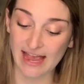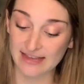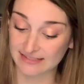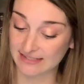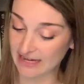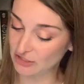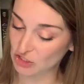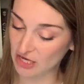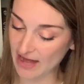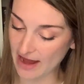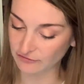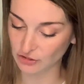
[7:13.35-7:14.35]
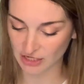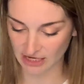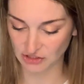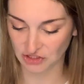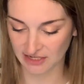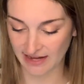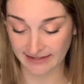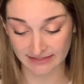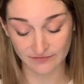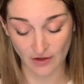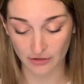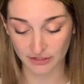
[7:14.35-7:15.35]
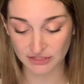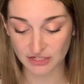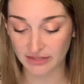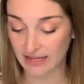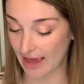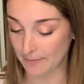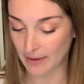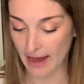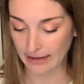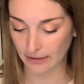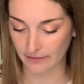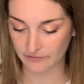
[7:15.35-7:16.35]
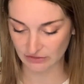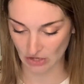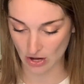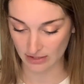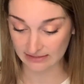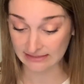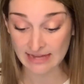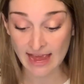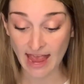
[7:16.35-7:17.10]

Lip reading: as nation after nation has fallen to the empire of songs